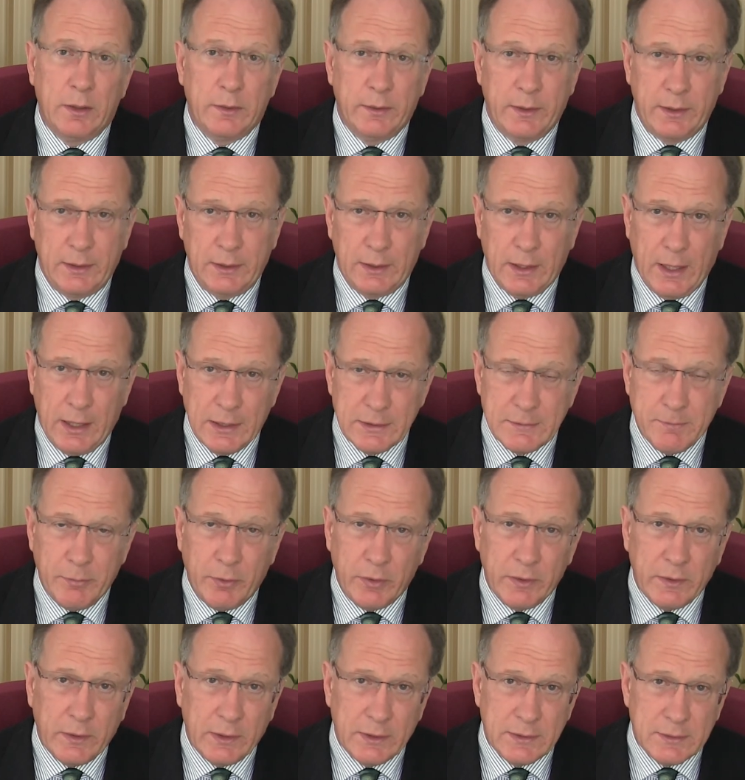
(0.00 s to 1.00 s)
The
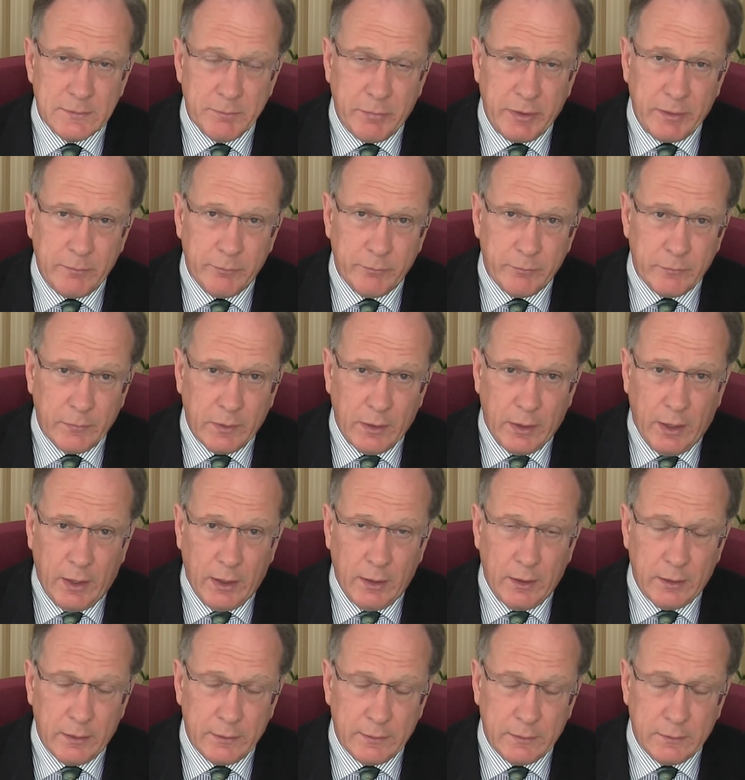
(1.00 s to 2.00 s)
husband has been
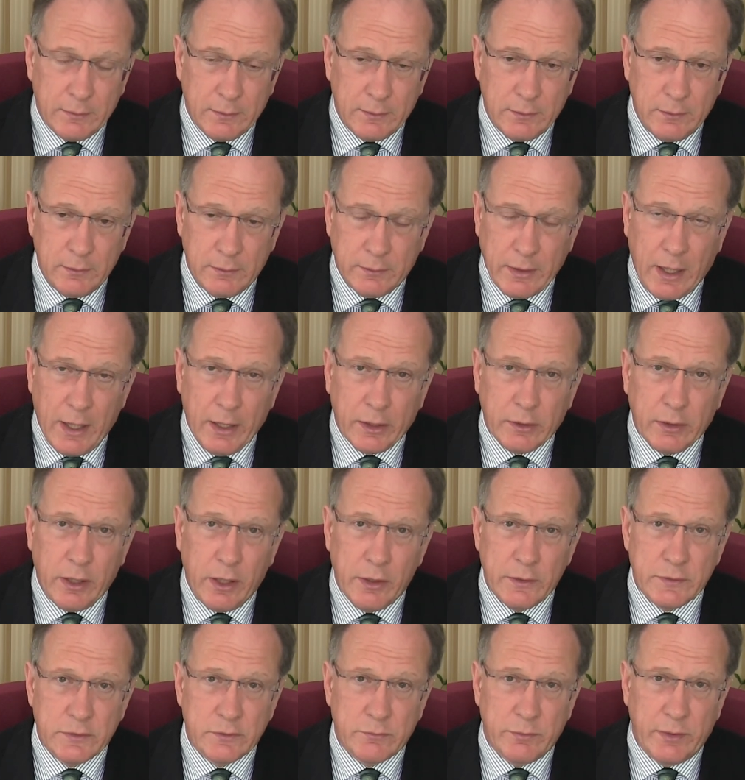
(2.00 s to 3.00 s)

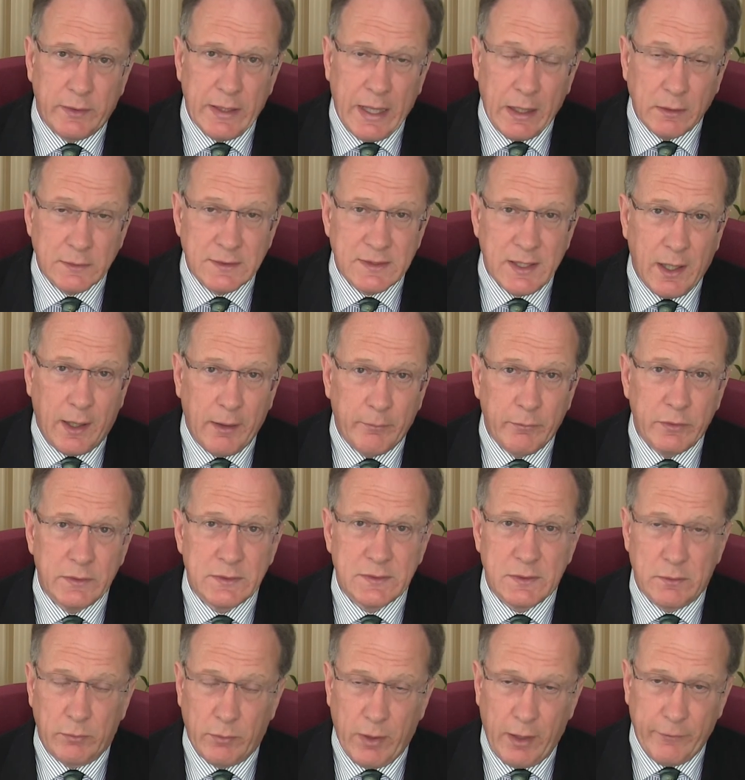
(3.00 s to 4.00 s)
diagnosed with
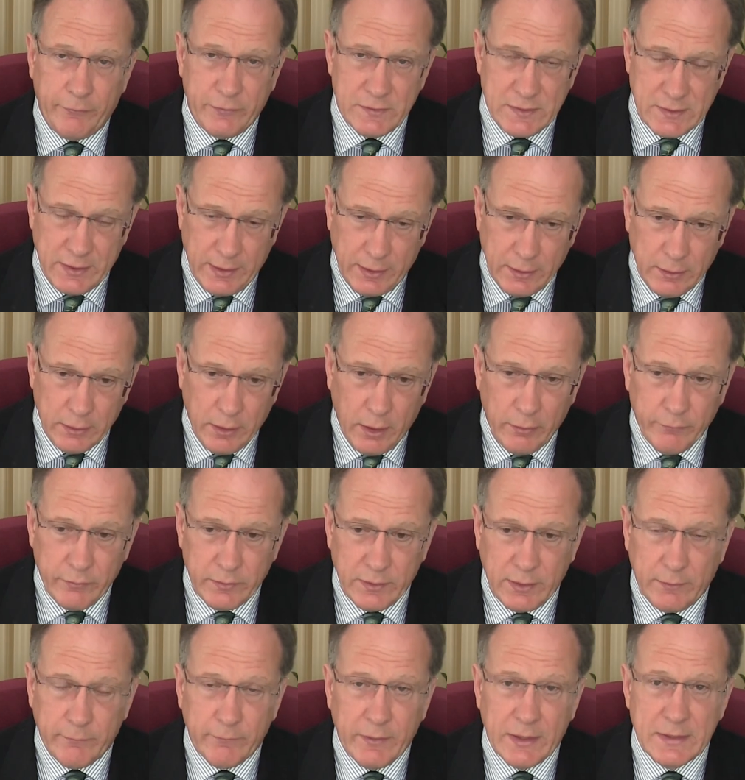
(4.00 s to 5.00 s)
Alzheimer's, the wife has taken over
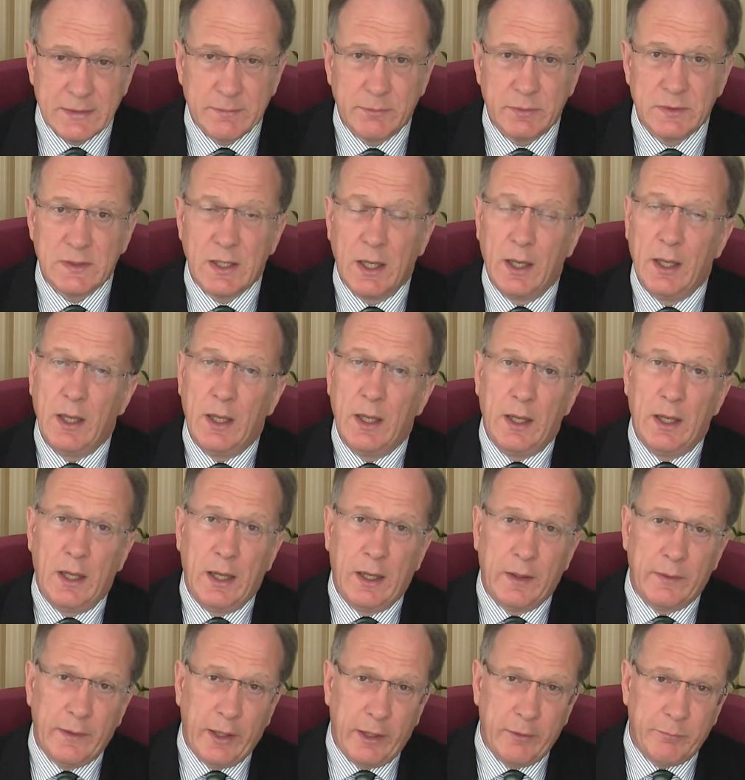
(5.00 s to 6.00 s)
the investment,
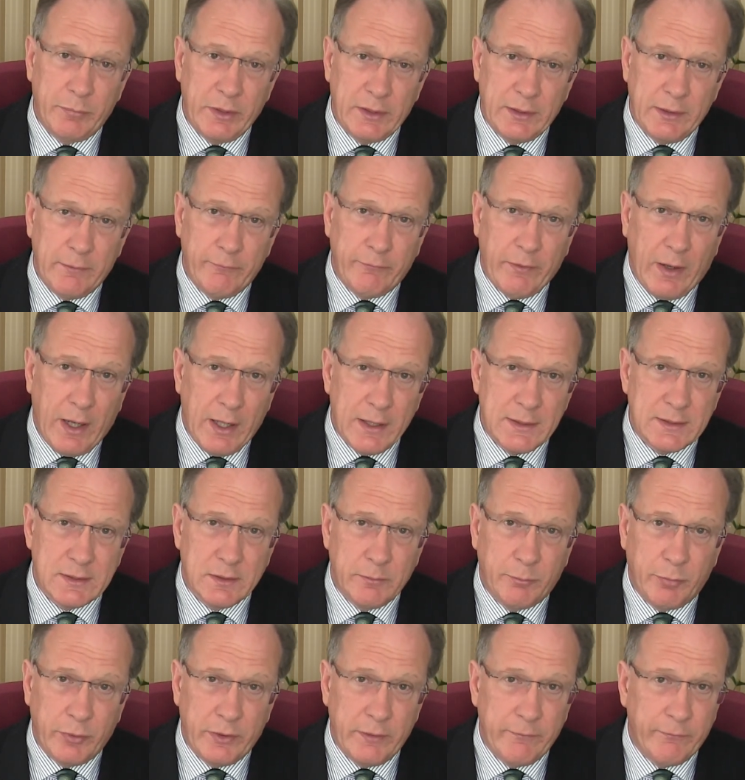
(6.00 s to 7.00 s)
and they've been advised
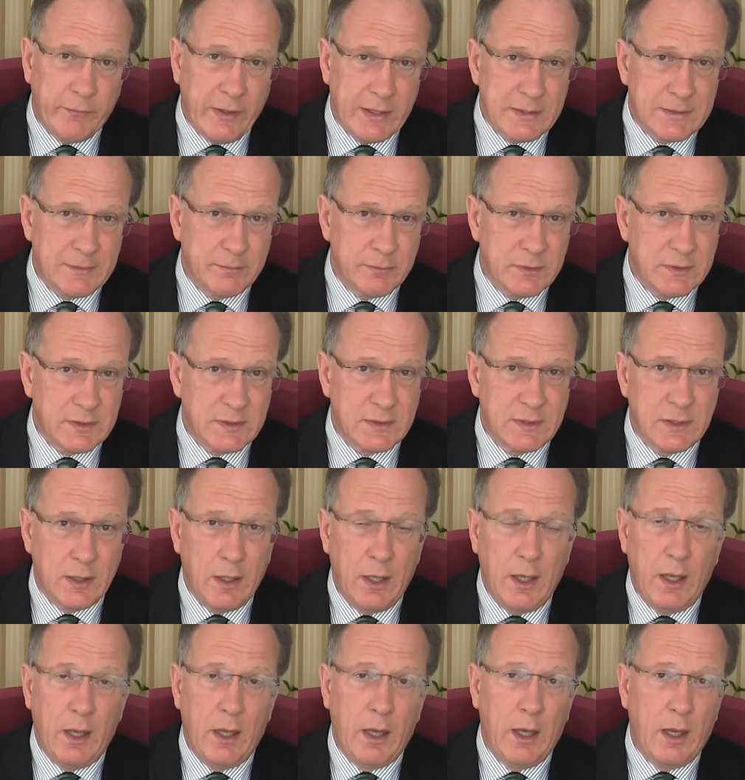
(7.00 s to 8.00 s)
to put investments
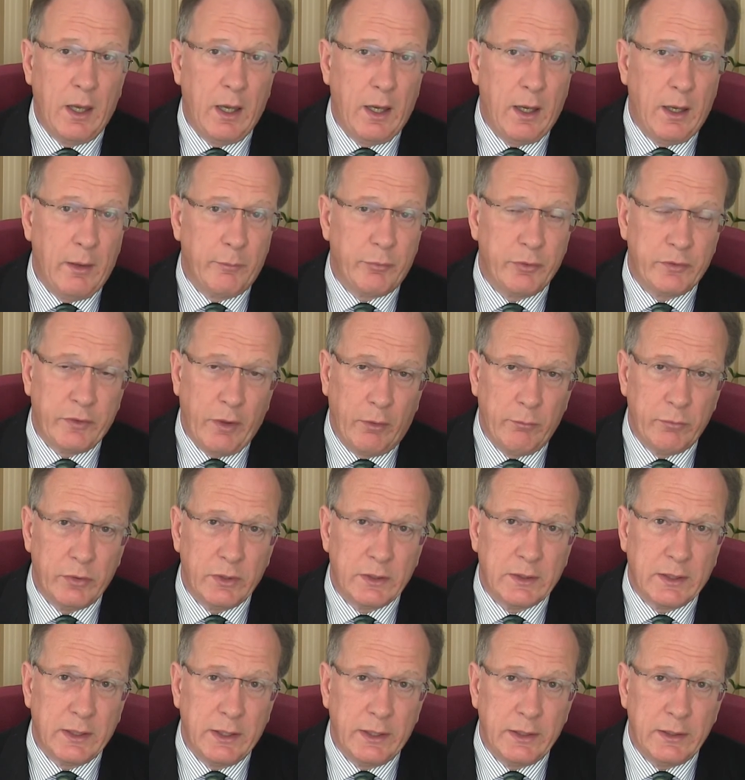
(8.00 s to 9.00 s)

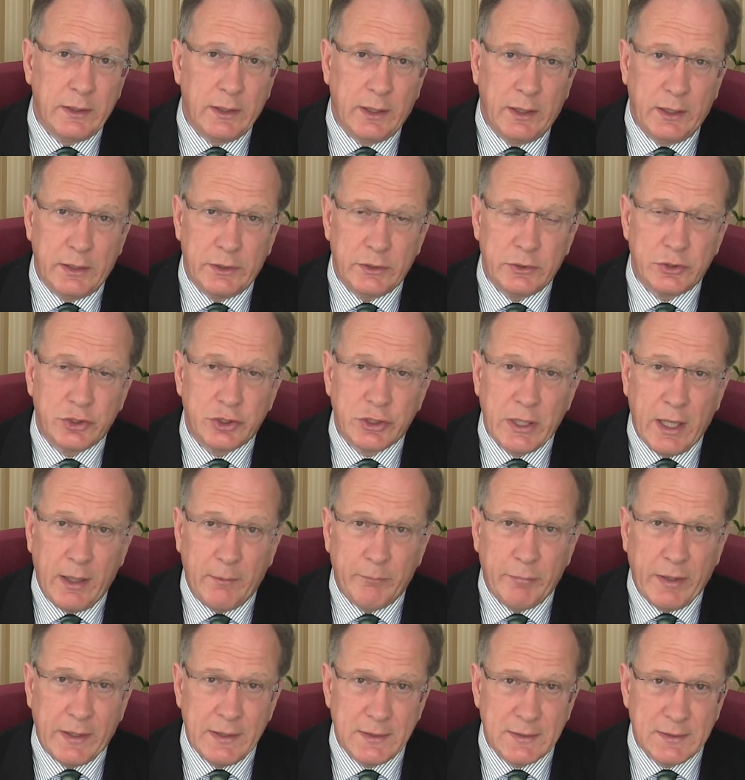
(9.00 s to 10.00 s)
predominantly in
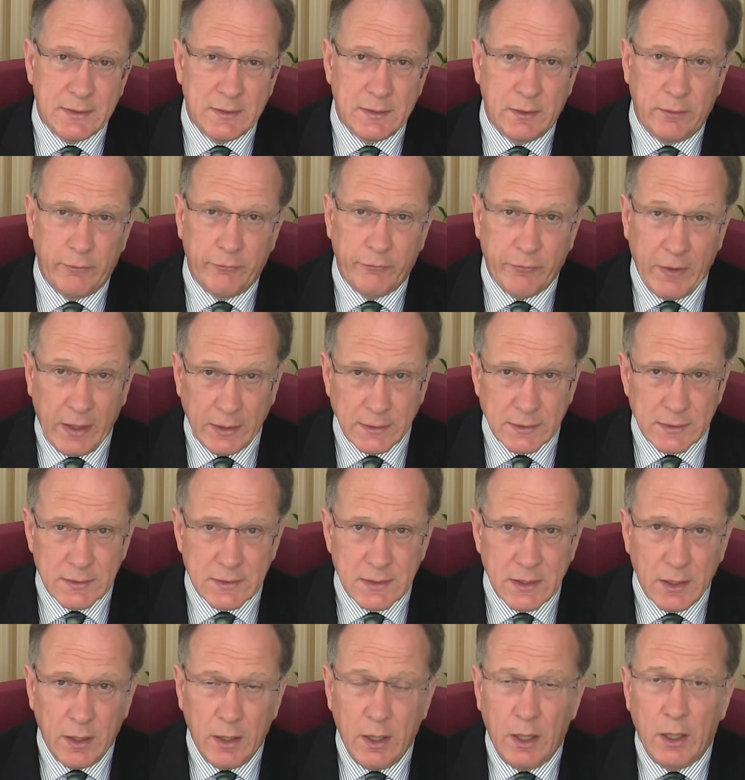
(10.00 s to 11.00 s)
share-based
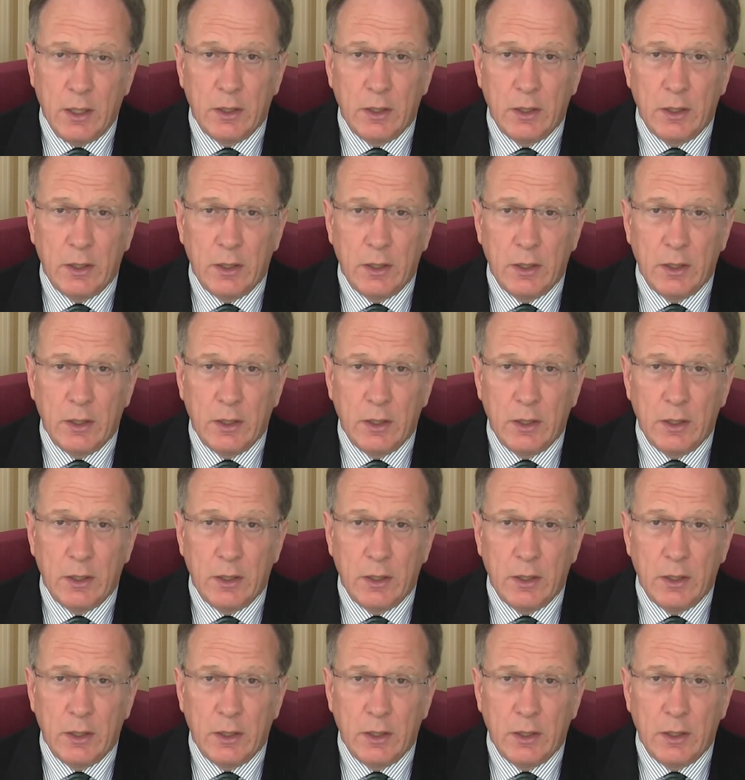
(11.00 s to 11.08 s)
funds.